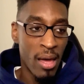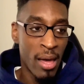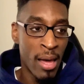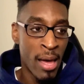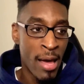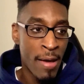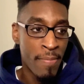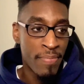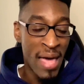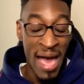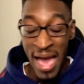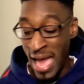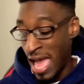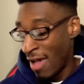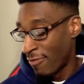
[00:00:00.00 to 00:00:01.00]
I
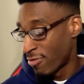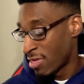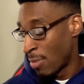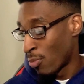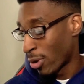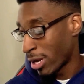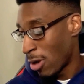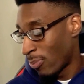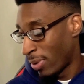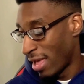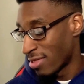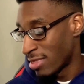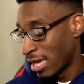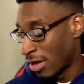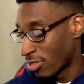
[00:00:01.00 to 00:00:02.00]
have some workout
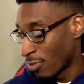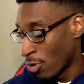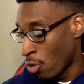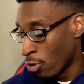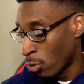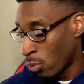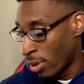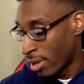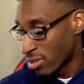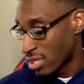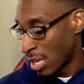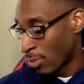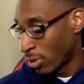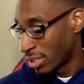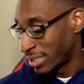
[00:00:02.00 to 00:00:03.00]
plans now, some older ones that
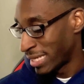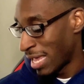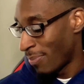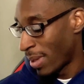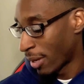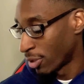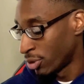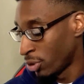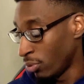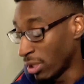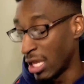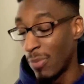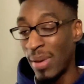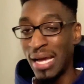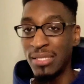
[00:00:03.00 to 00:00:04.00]
I want to tap back into to
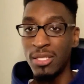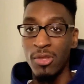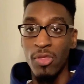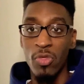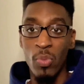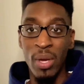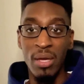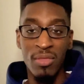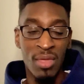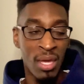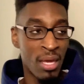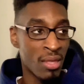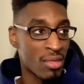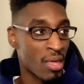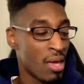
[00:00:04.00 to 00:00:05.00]
get back into the swing of
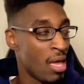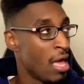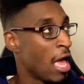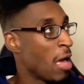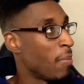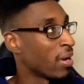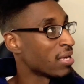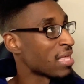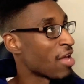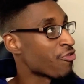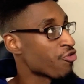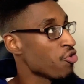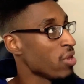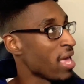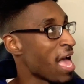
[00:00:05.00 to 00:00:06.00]
things. Because I
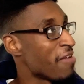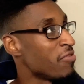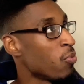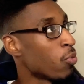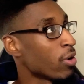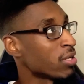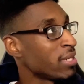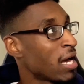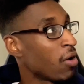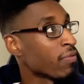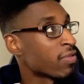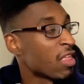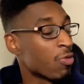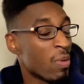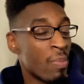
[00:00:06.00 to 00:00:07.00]
truly haven't worked out
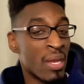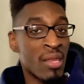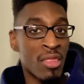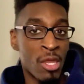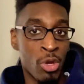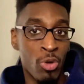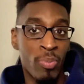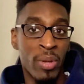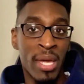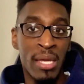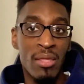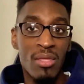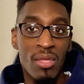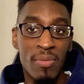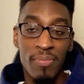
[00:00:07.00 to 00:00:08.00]
since we've been in the new
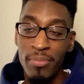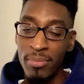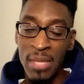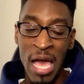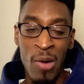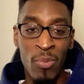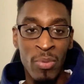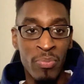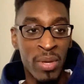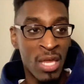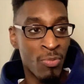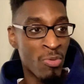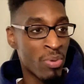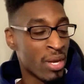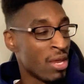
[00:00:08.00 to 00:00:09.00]
place. Not one bit.
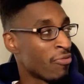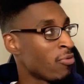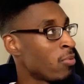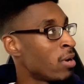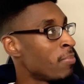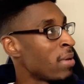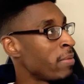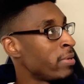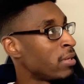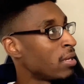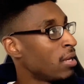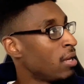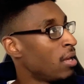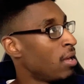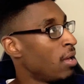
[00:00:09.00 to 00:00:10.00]
We've been here for what, maybe
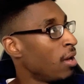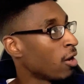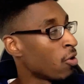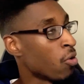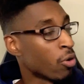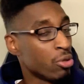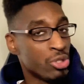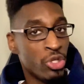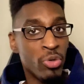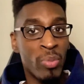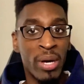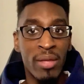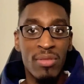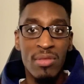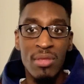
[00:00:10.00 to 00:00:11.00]
going on 2
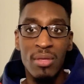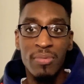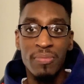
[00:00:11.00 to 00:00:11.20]
months.